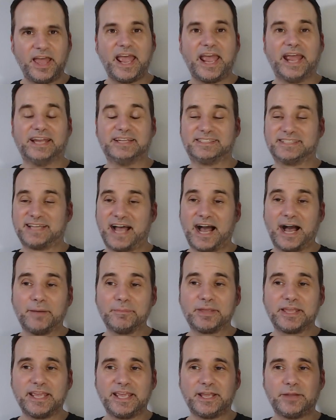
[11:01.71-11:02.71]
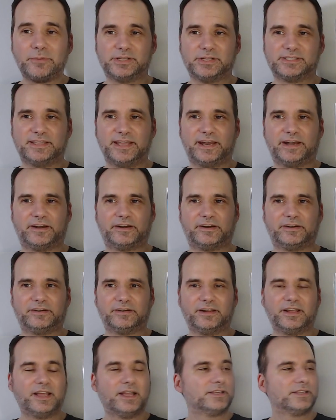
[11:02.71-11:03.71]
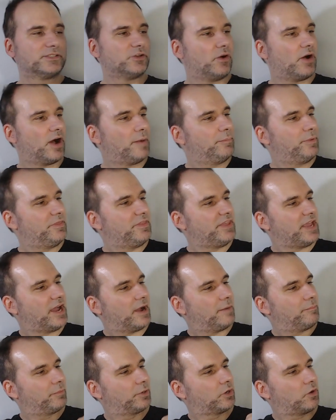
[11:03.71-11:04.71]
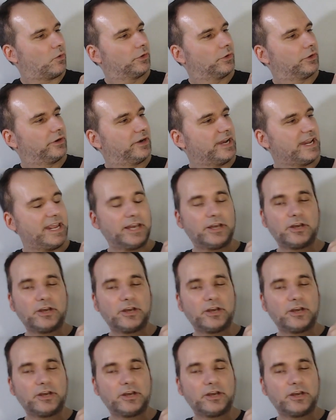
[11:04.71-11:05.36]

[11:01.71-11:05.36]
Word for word: and Tom King was there. So up in the upper corner in